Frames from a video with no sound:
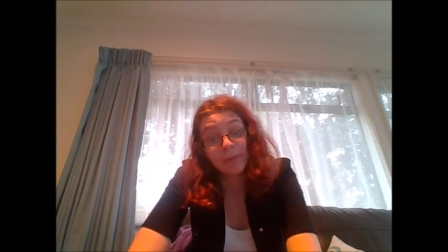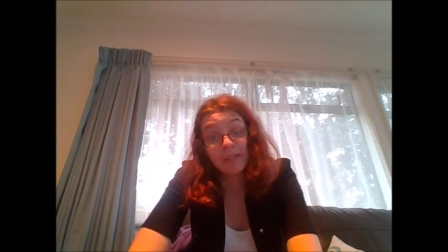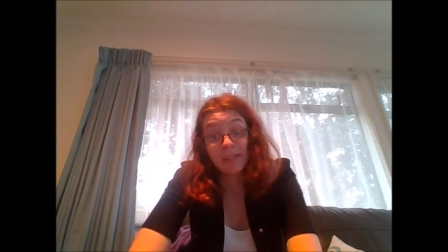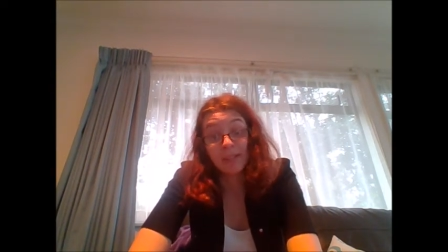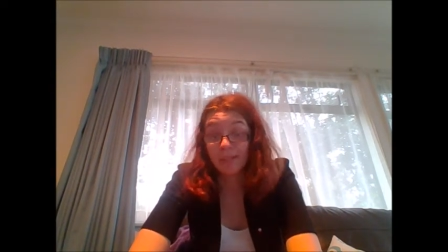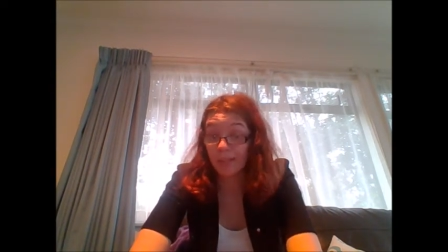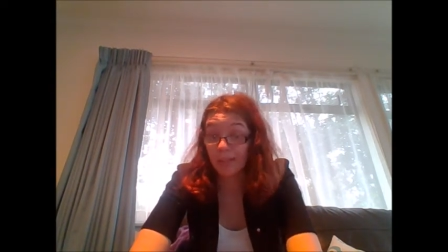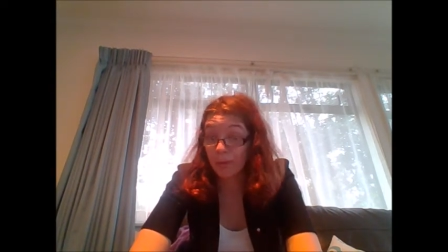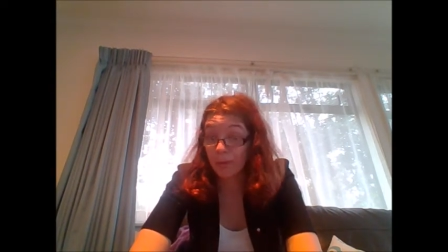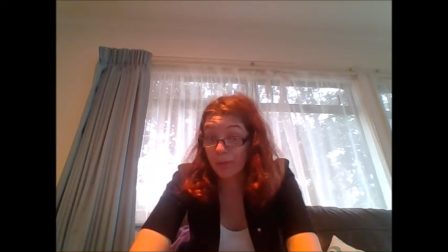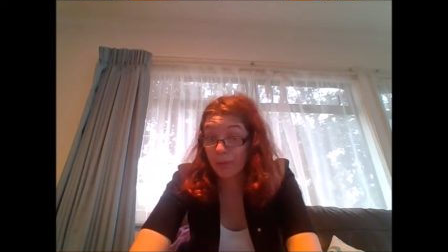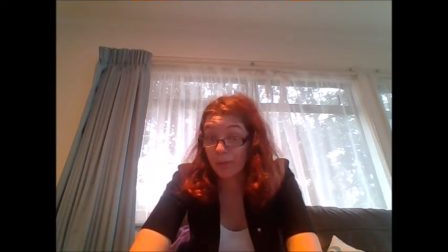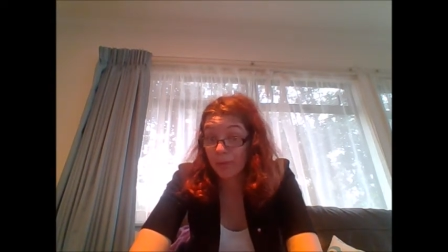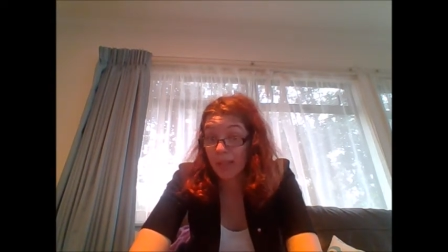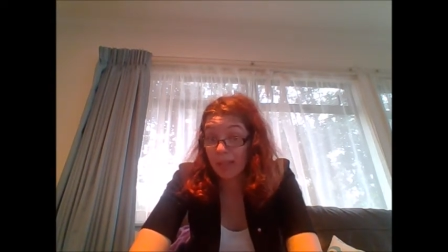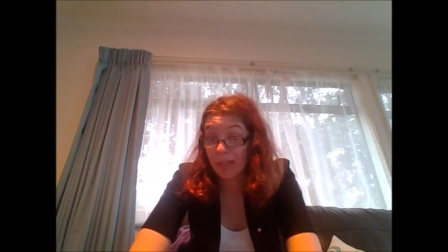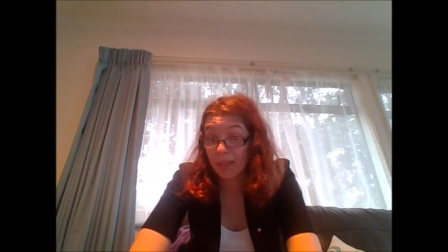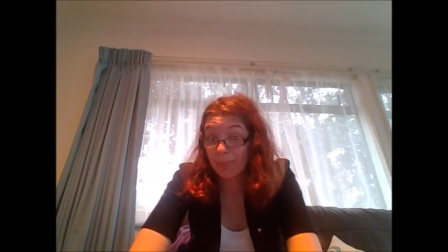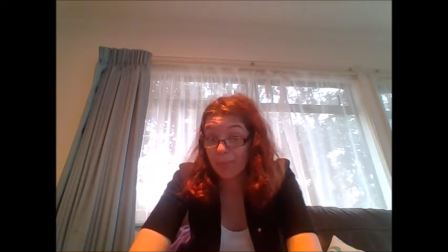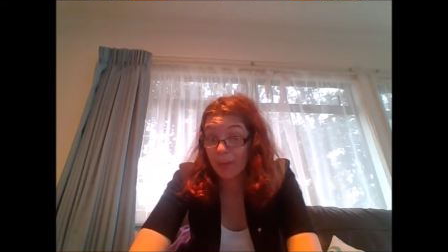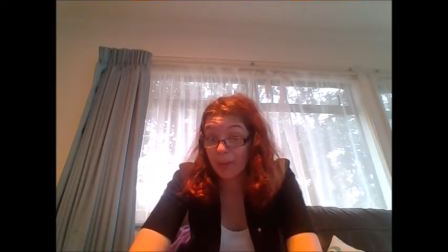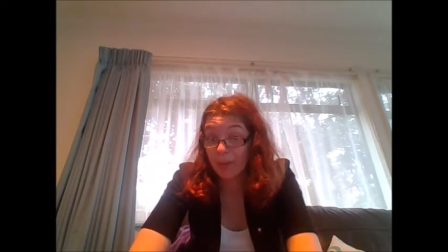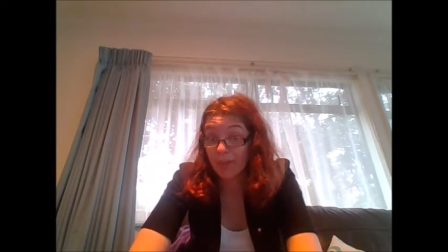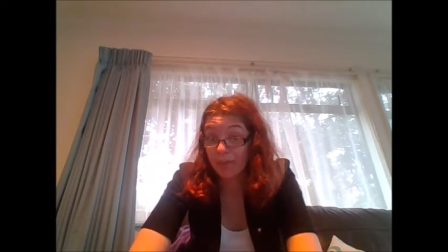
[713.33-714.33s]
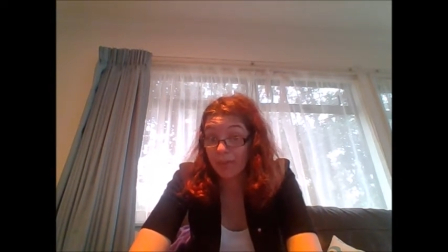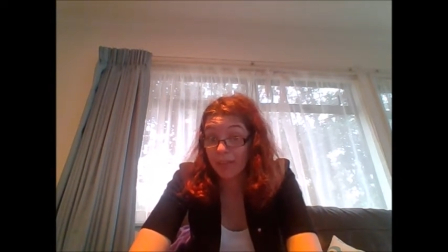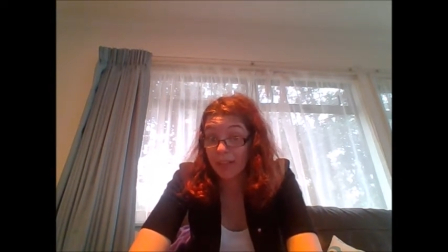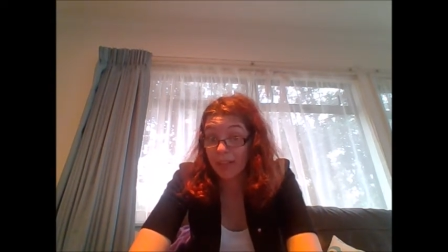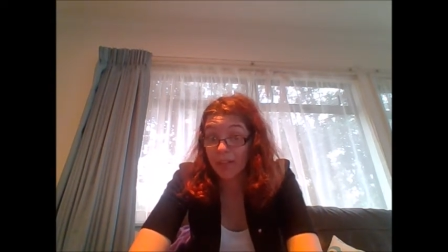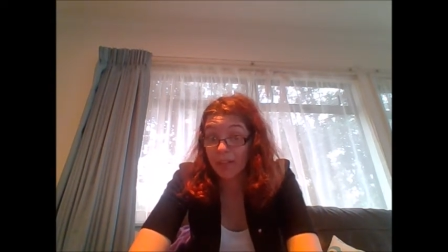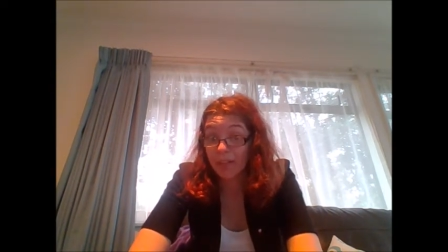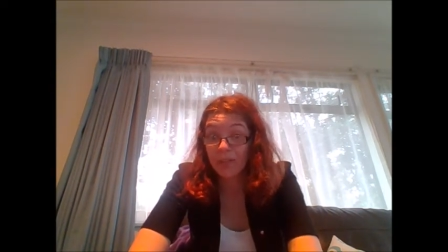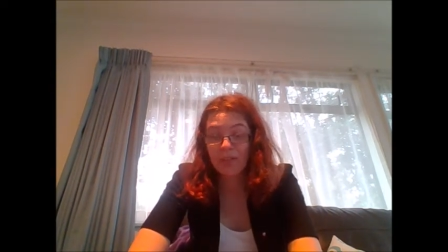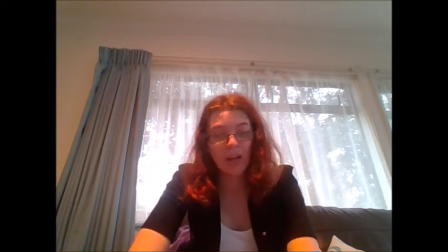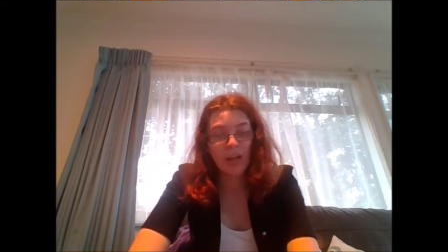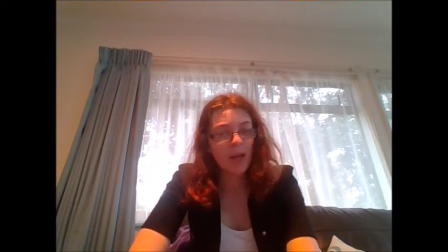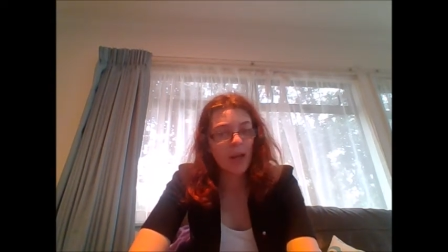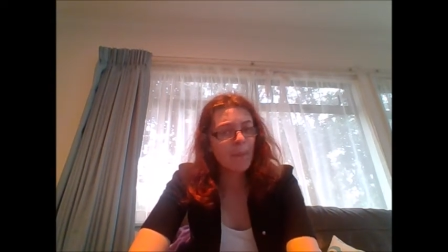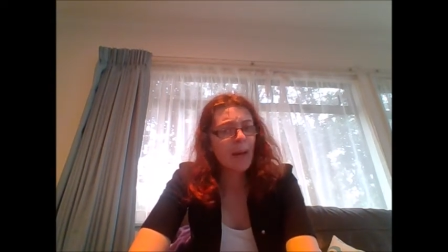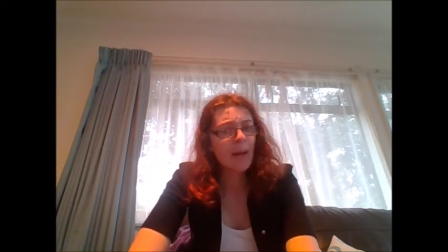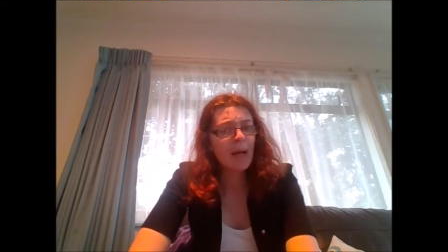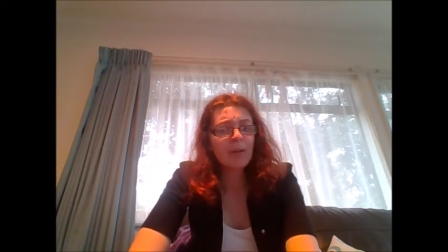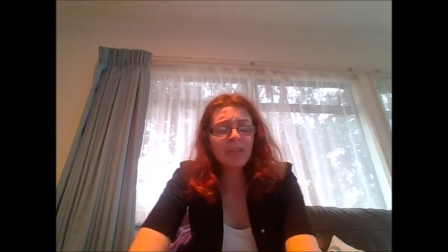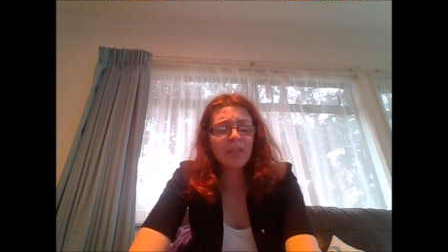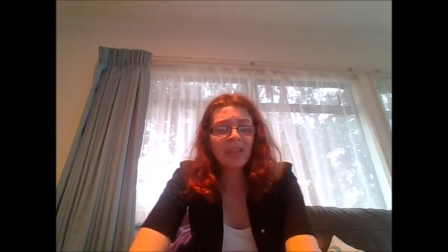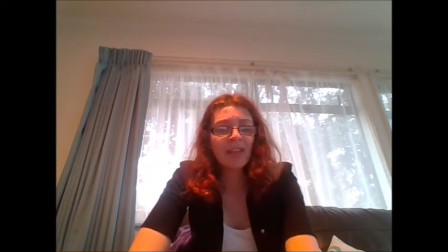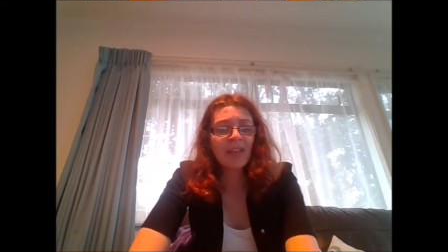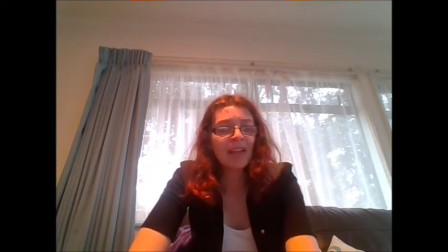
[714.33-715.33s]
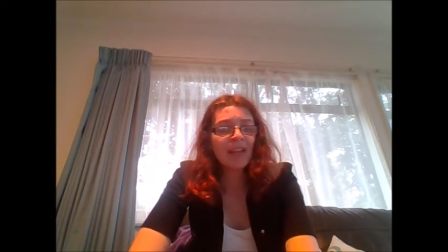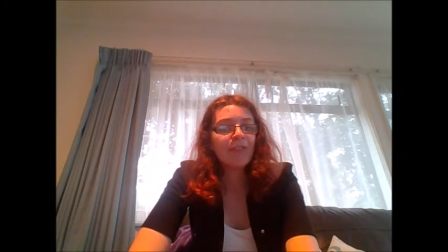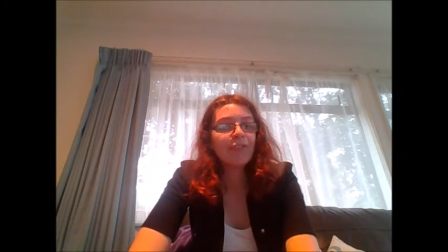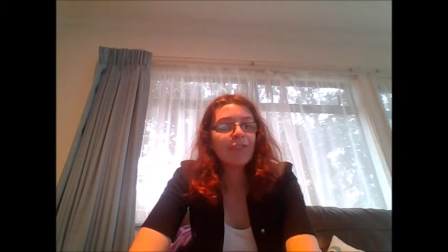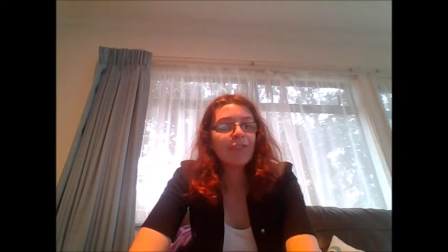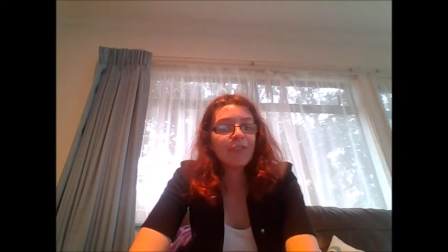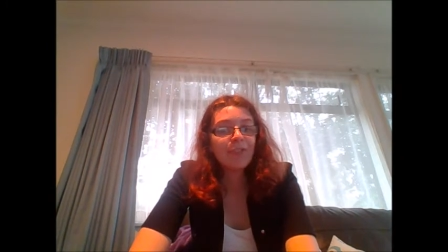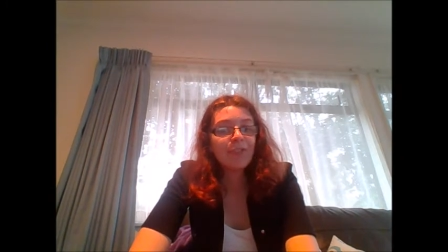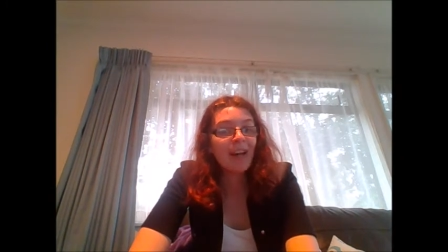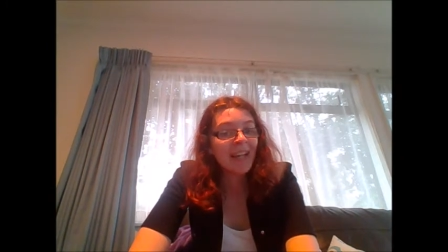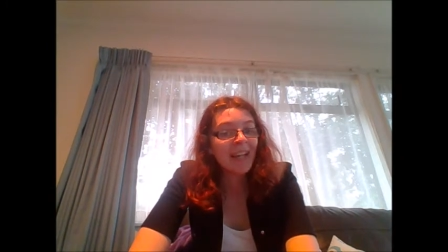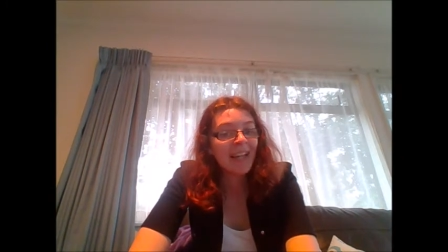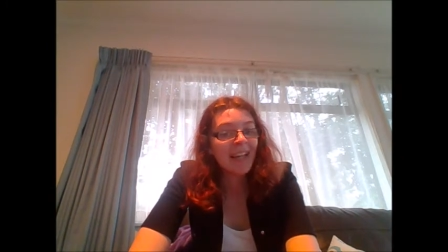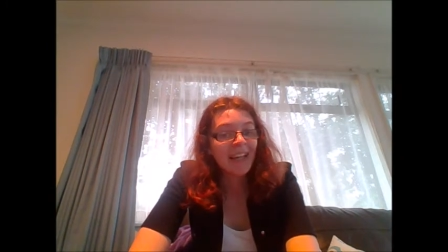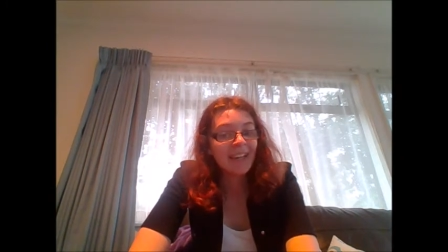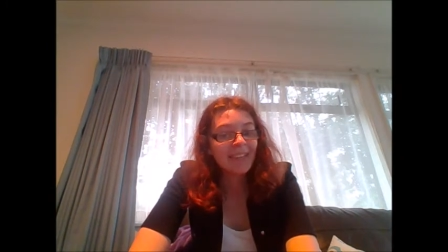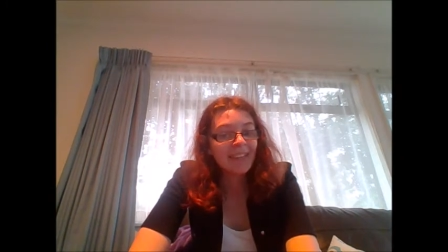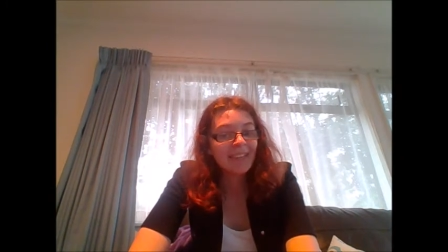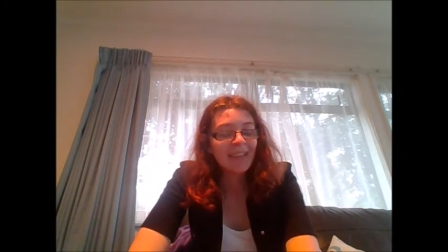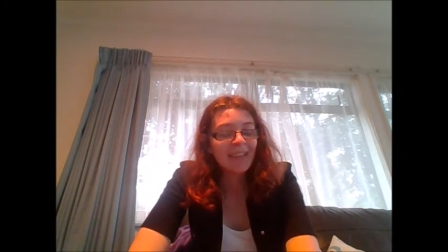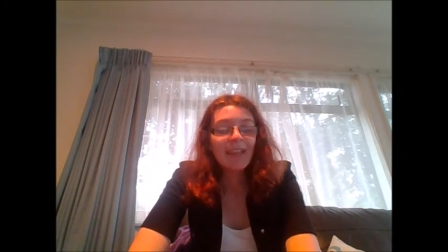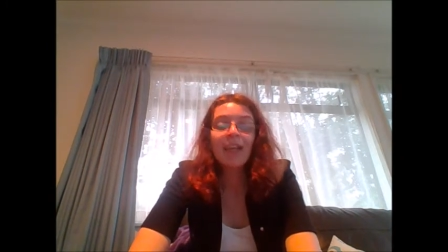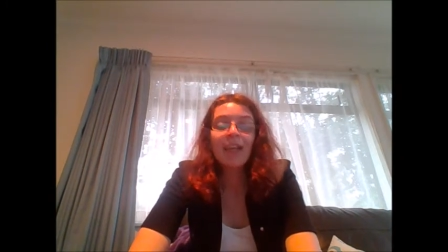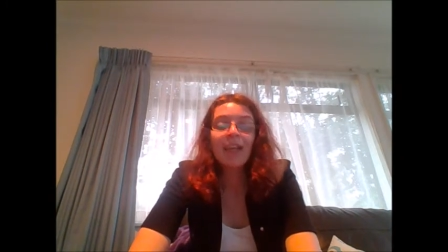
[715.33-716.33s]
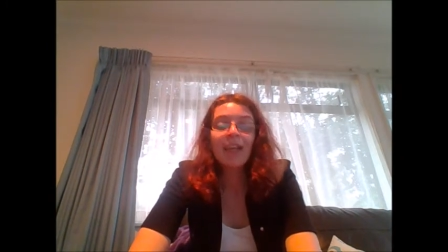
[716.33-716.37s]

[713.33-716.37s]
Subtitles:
because I was failing Bradford at the time, I was like, fuck it,